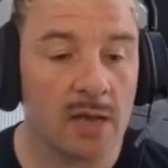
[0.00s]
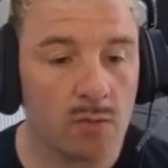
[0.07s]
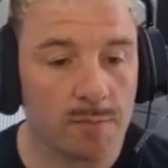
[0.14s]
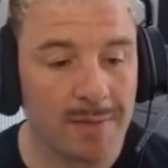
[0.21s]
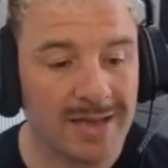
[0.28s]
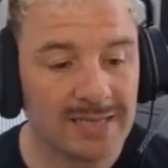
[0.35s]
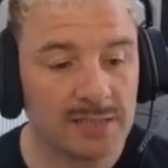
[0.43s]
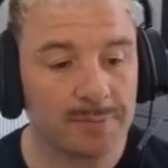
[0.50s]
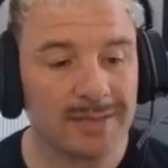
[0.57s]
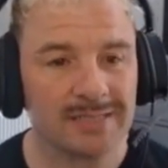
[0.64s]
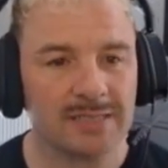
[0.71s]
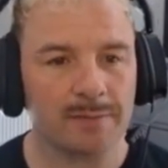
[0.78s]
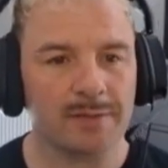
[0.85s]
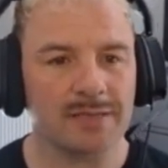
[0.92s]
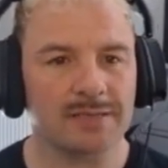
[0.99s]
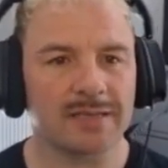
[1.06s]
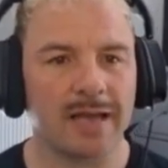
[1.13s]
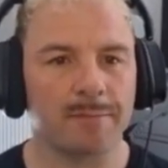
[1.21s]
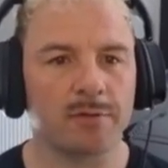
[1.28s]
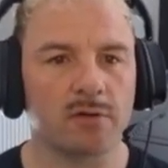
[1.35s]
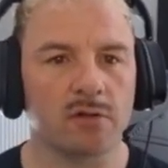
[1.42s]
We may spend some of this
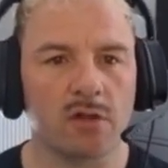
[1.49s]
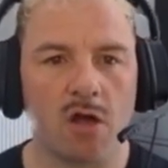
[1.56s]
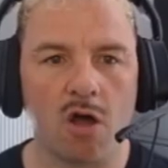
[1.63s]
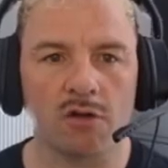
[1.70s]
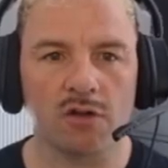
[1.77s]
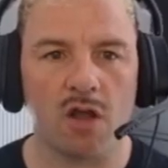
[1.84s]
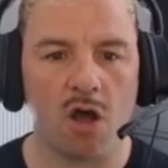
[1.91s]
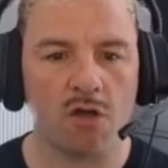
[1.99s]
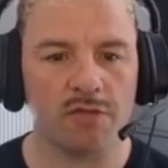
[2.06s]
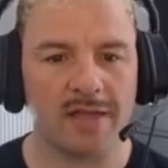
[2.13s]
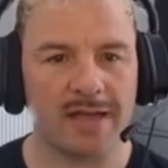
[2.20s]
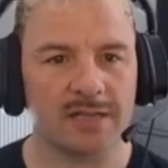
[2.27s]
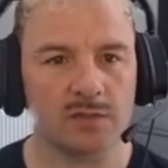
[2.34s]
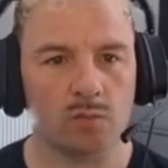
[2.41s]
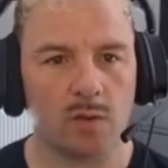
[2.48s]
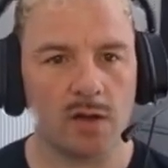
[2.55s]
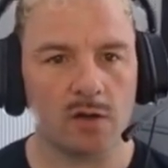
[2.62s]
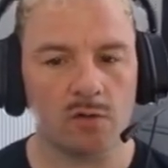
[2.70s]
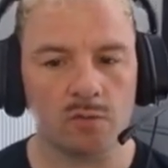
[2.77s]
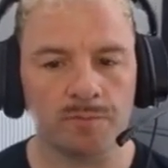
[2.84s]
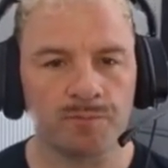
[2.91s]
capital on that as
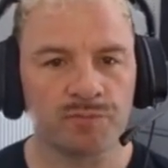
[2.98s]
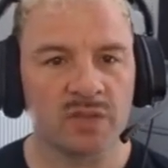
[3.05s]
well.